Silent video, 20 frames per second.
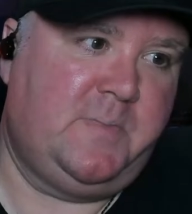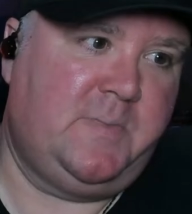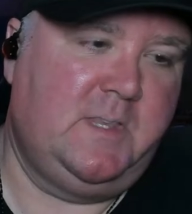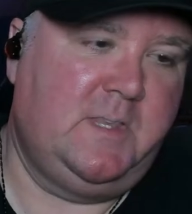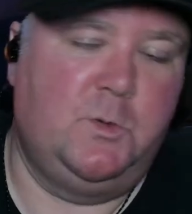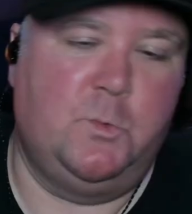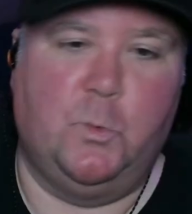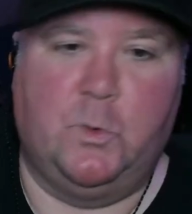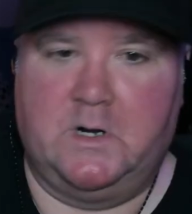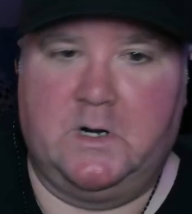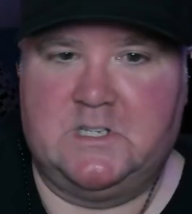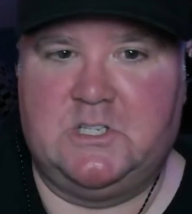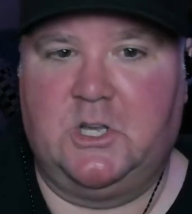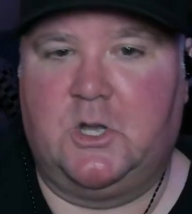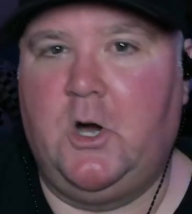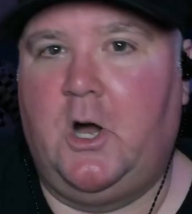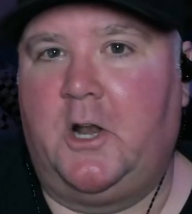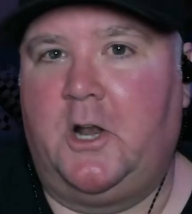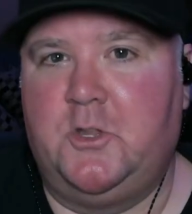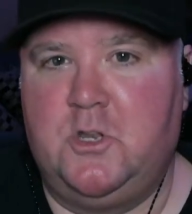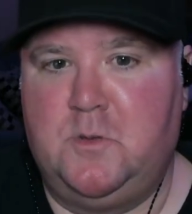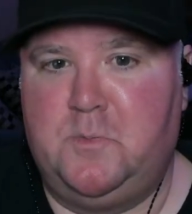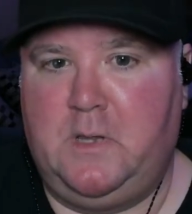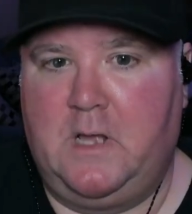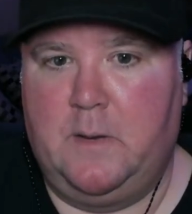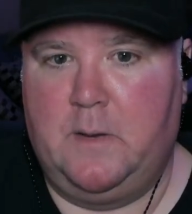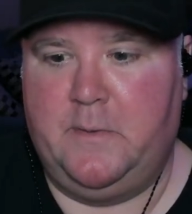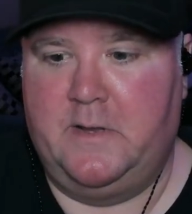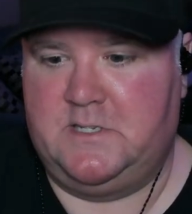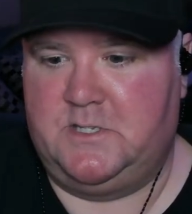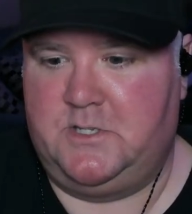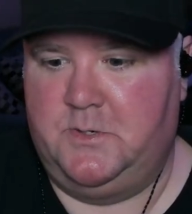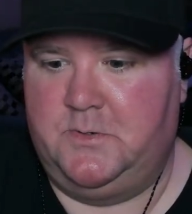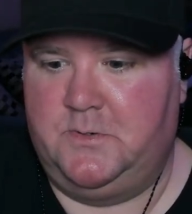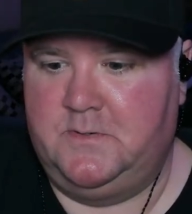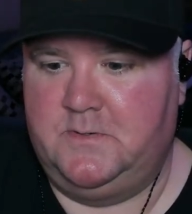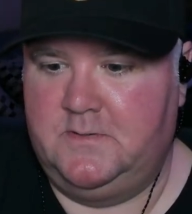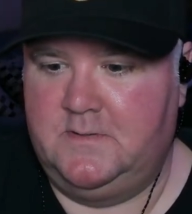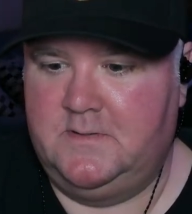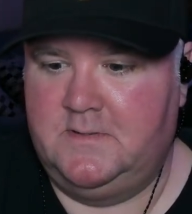What does the Call of Duty player base do?
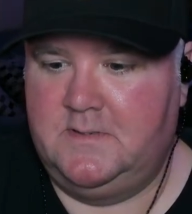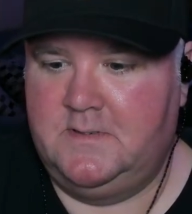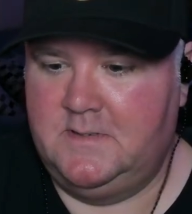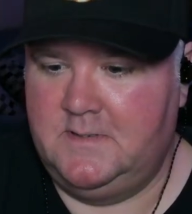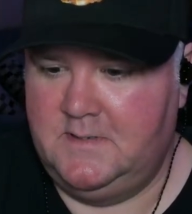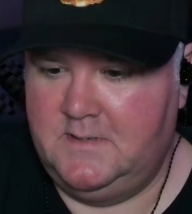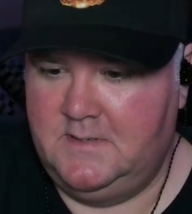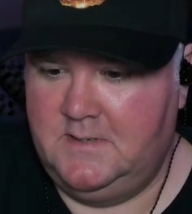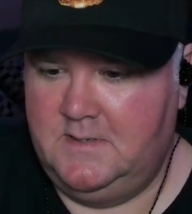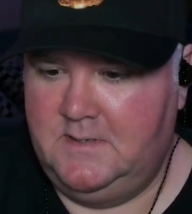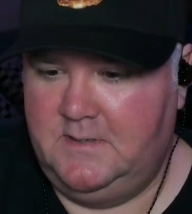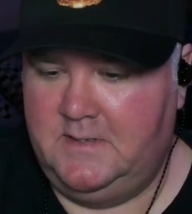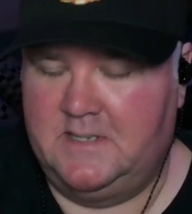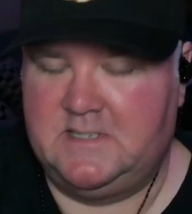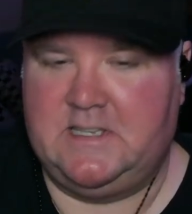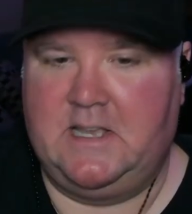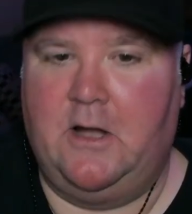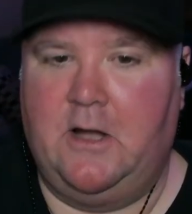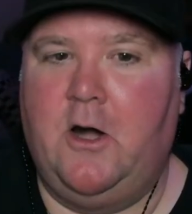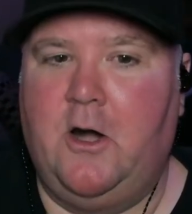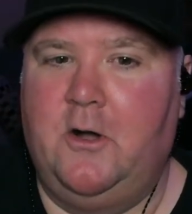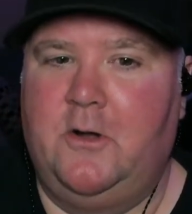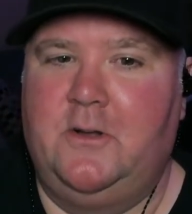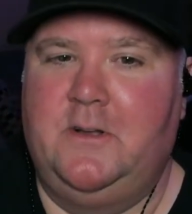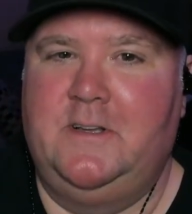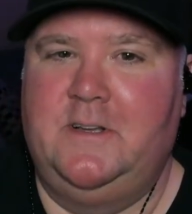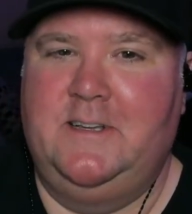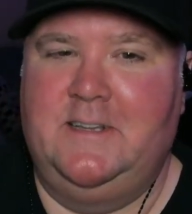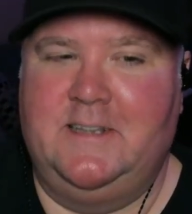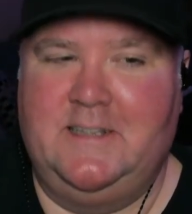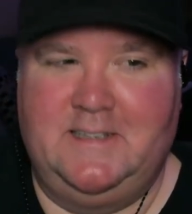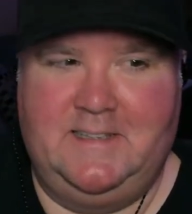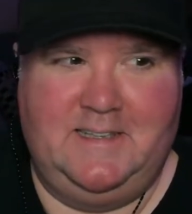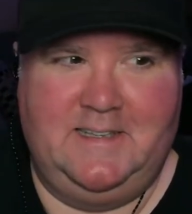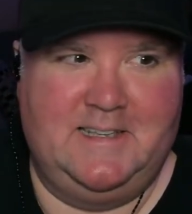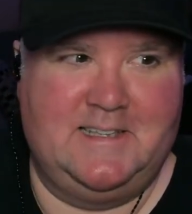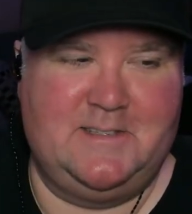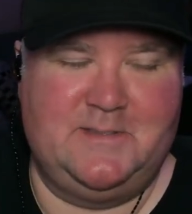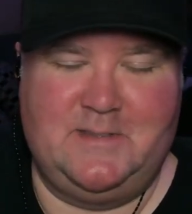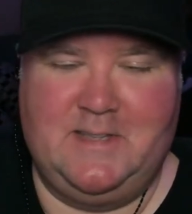They say, oh,
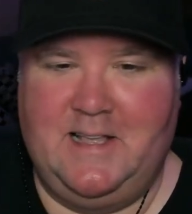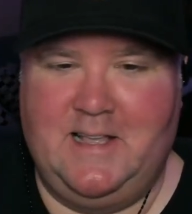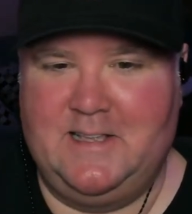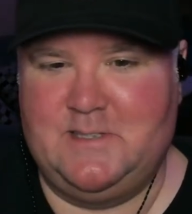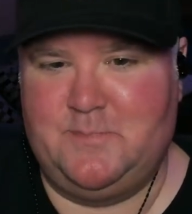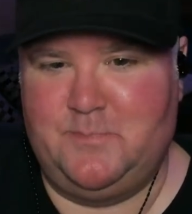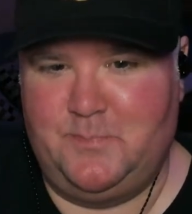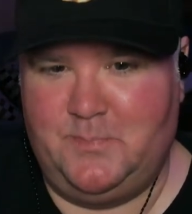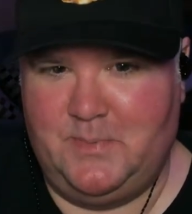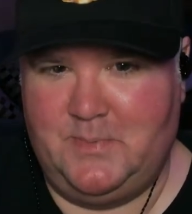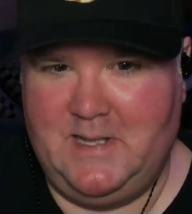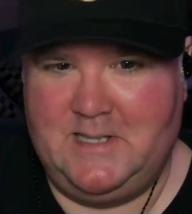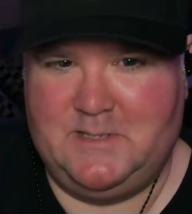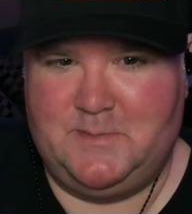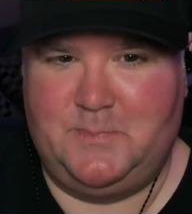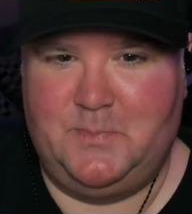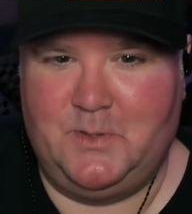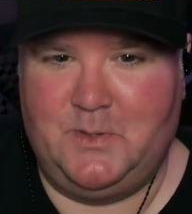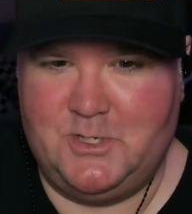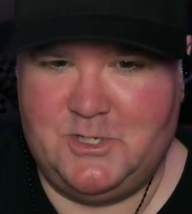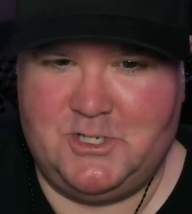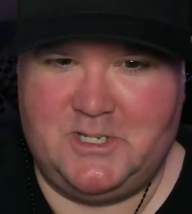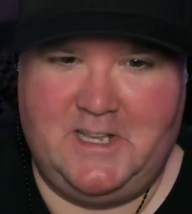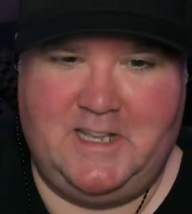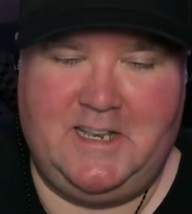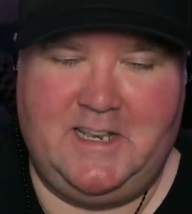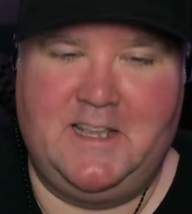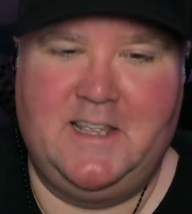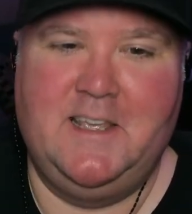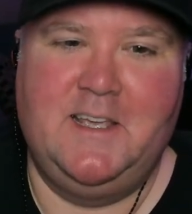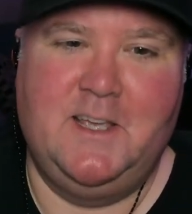that's bullshit.